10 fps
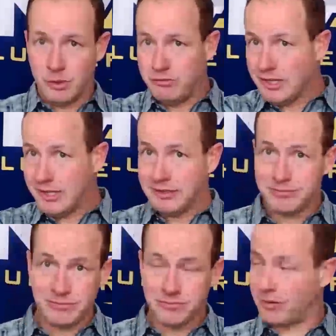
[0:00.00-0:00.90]
moving it
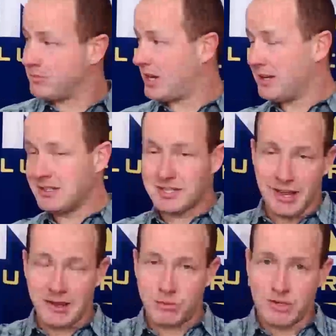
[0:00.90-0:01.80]
from side to
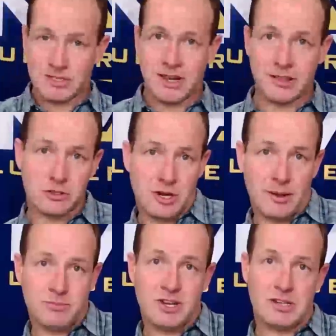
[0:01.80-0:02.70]
side, one side of the
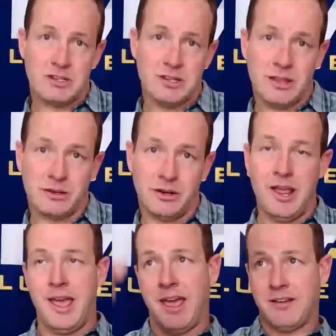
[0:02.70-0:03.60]
job site to the other,
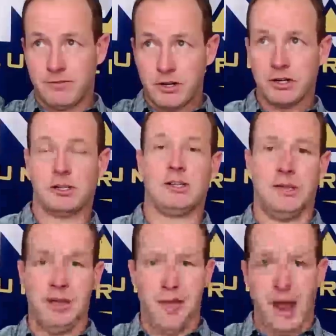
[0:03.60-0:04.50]
and vertically?